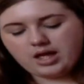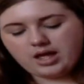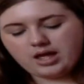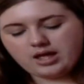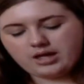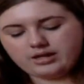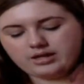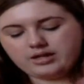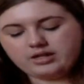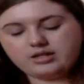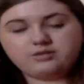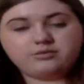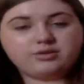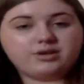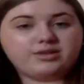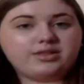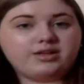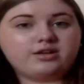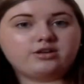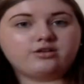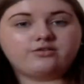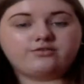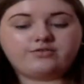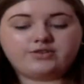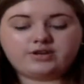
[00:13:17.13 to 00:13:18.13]
And anyway,
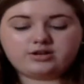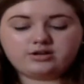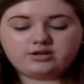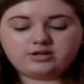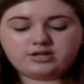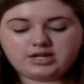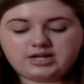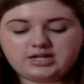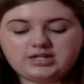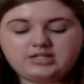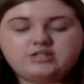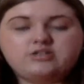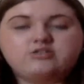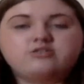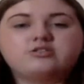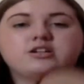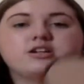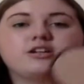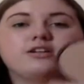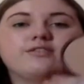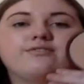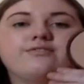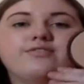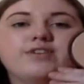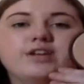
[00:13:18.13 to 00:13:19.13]
they are very nice. You
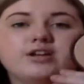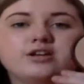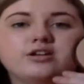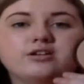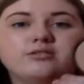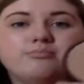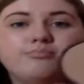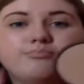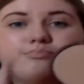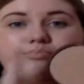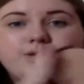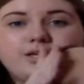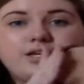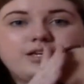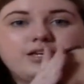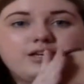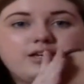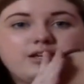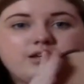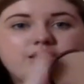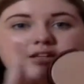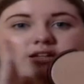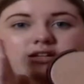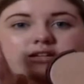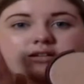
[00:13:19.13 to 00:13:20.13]
get a very
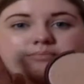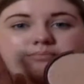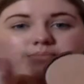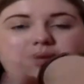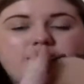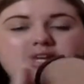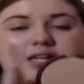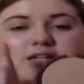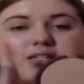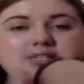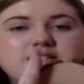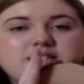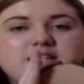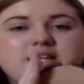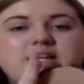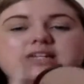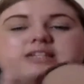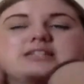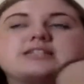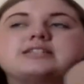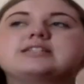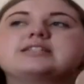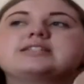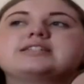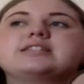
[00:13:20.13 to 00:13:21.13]
big pan
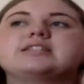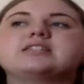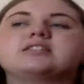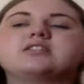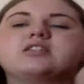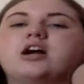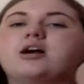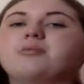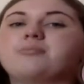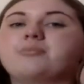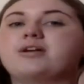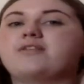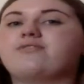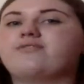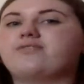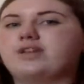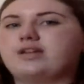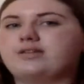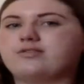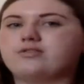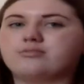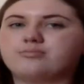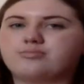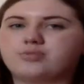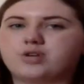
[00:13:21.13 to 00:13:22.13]
size. This is not my
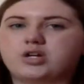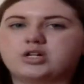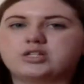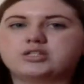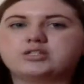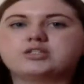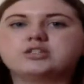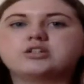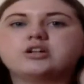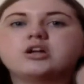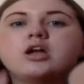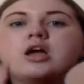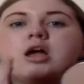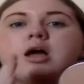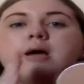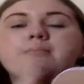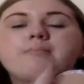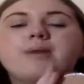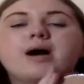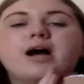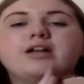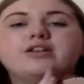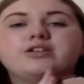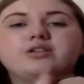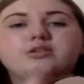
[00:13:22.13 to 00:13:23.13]
favorite bronzer,
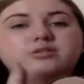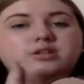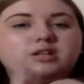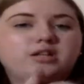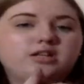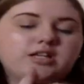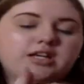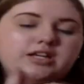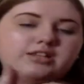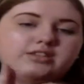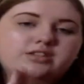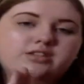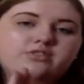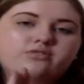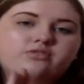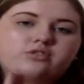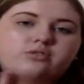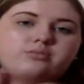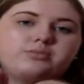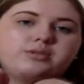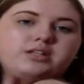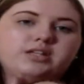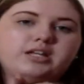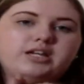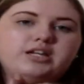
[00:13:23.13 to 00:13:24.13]
but I do really like this
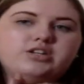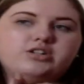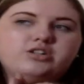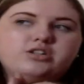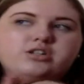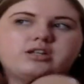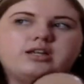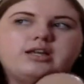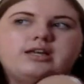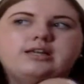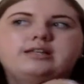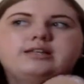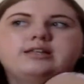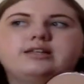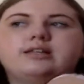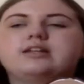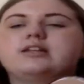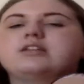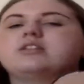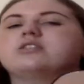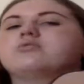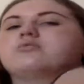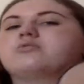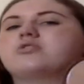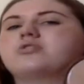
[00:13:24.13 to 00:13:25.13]
formulation, and it
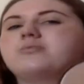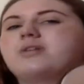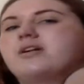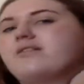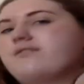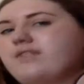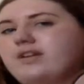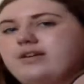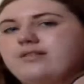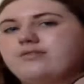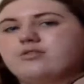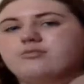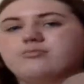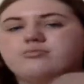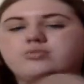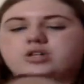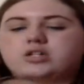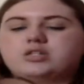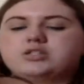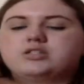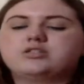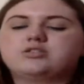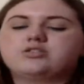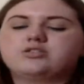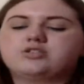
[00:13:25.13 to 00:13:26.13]
is one of my favorite
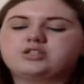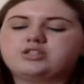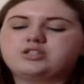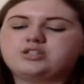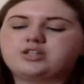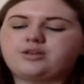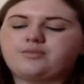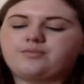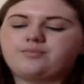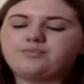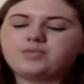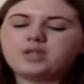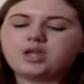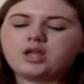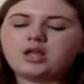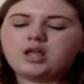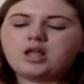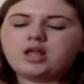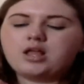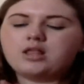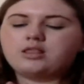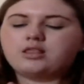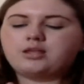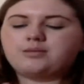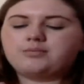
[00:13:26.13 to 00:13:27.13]
bronzers. So
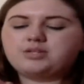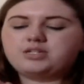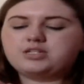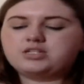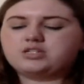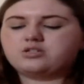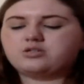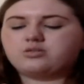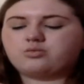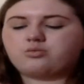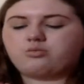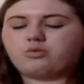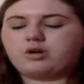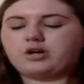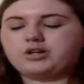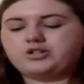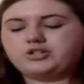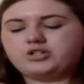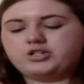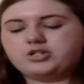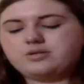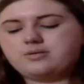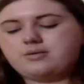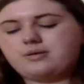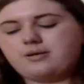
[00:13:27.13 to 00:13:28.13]
let me
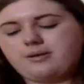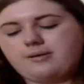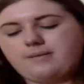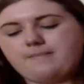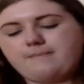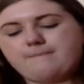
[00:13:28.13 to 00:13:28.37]
swatch it.